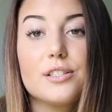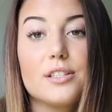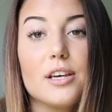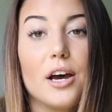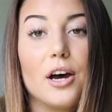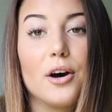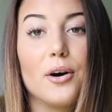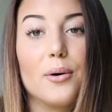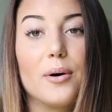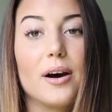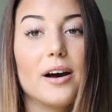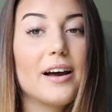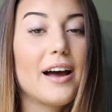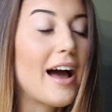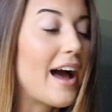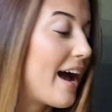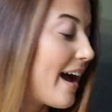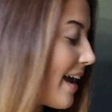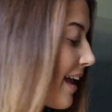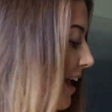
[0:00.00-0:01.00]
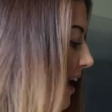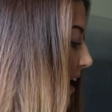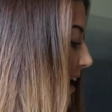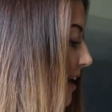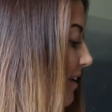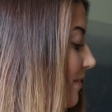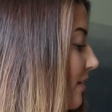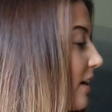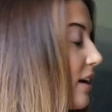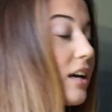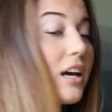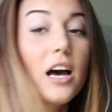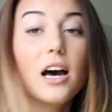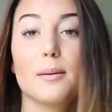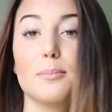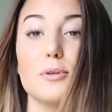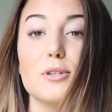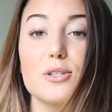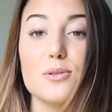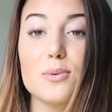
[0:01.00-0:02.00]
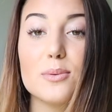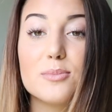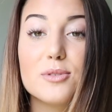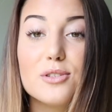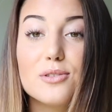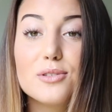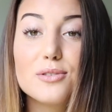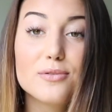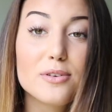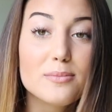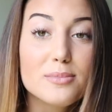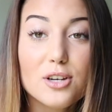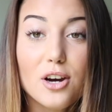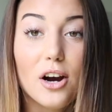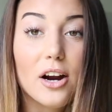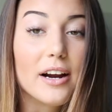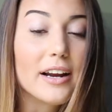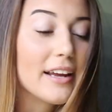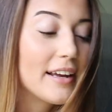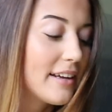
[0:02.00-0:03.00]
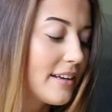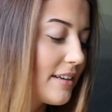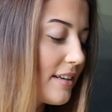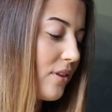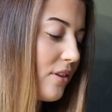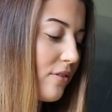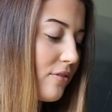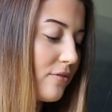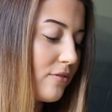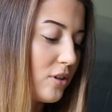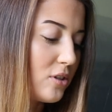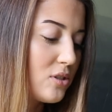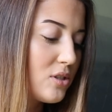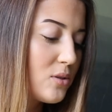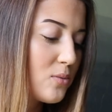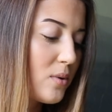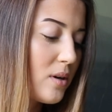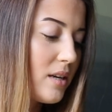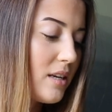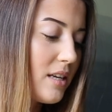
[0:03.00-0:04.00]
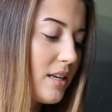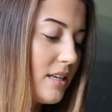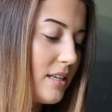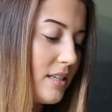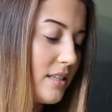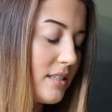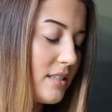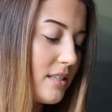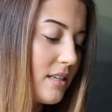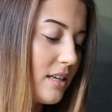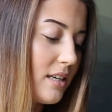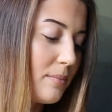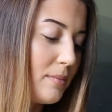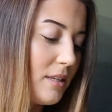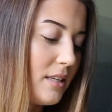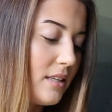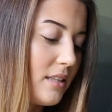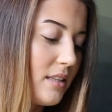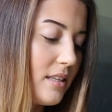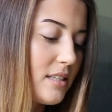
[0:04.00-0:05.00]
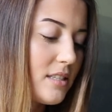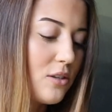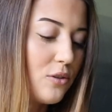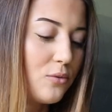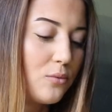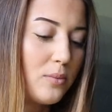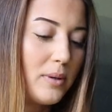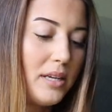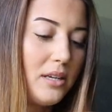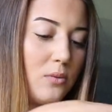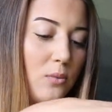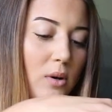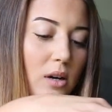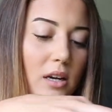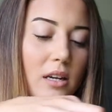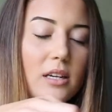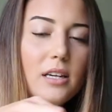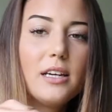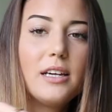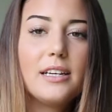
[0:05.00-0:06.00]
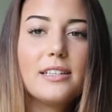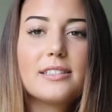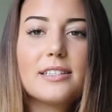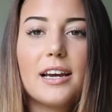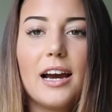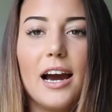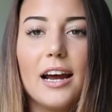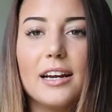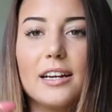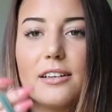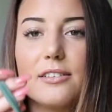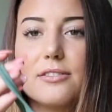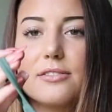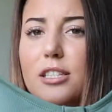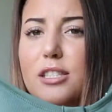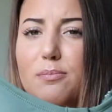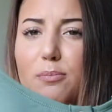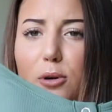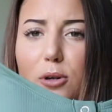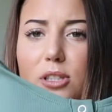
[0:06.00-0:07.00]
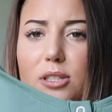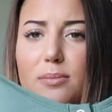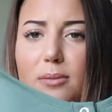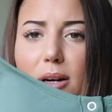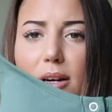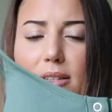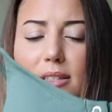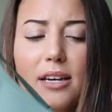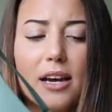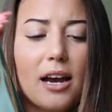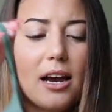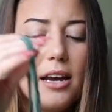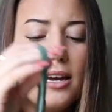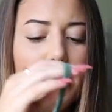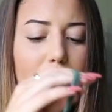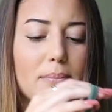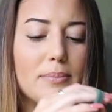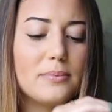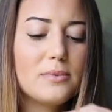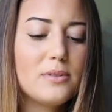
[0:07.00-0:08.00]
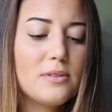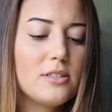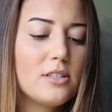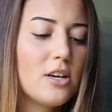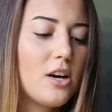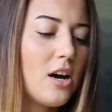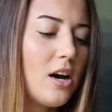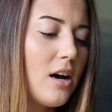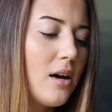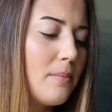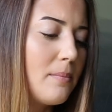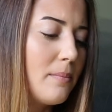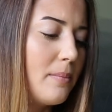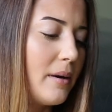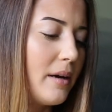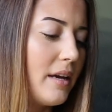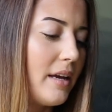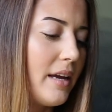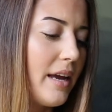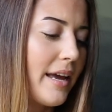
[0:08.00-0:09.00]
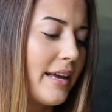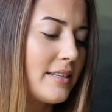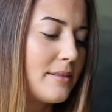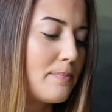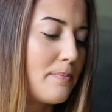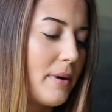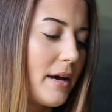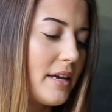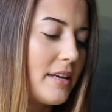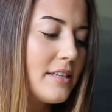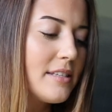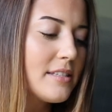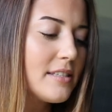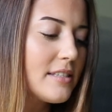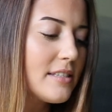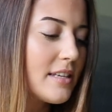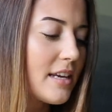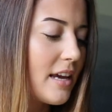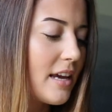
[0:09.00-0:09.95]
So I have a couple swimsuits from Target. The first one is gonna be this green one. It's kind of a sports bra type top, but it has buttons,